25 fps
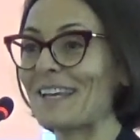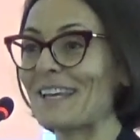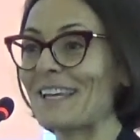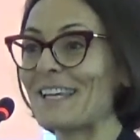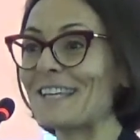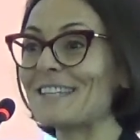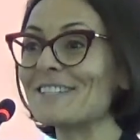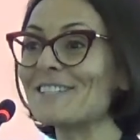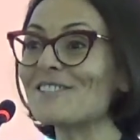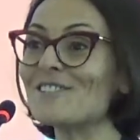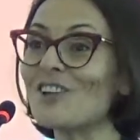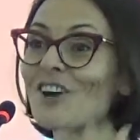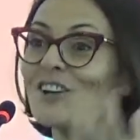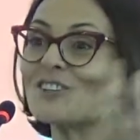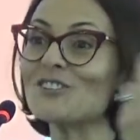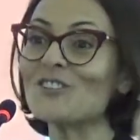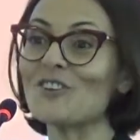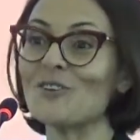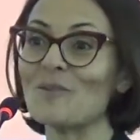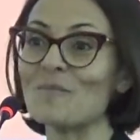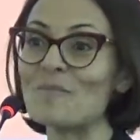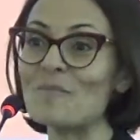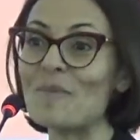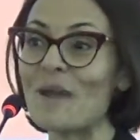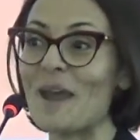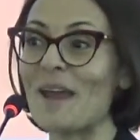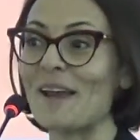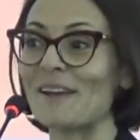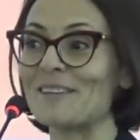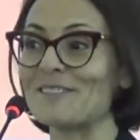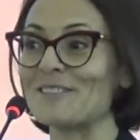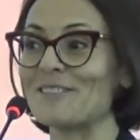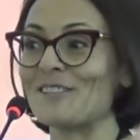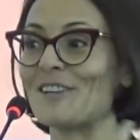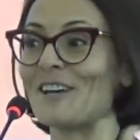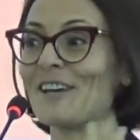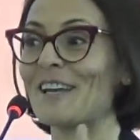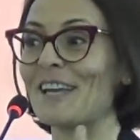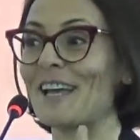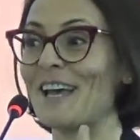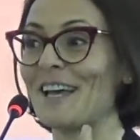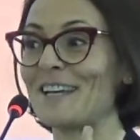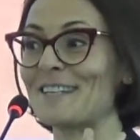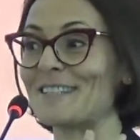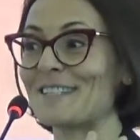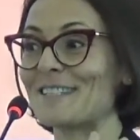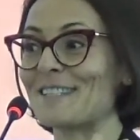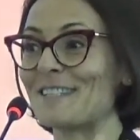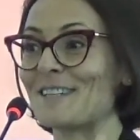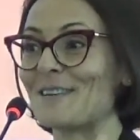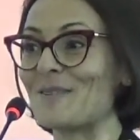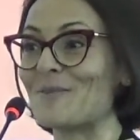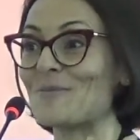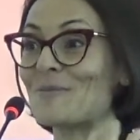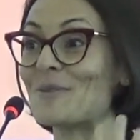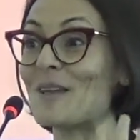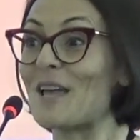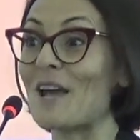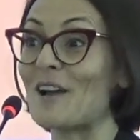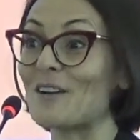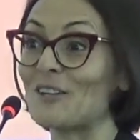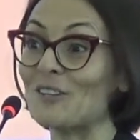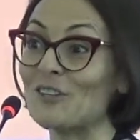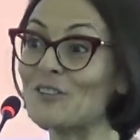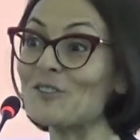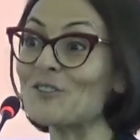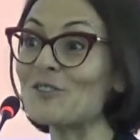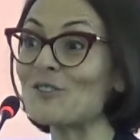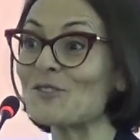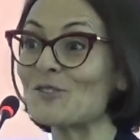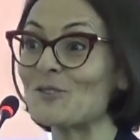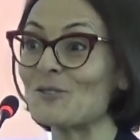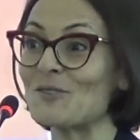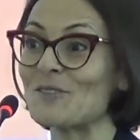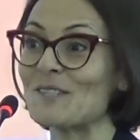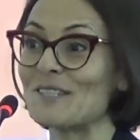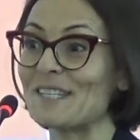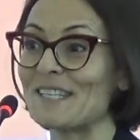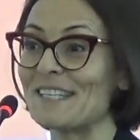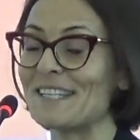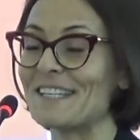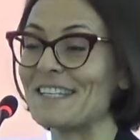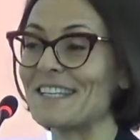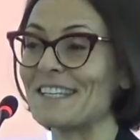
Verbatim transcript: is not compared as we are used to see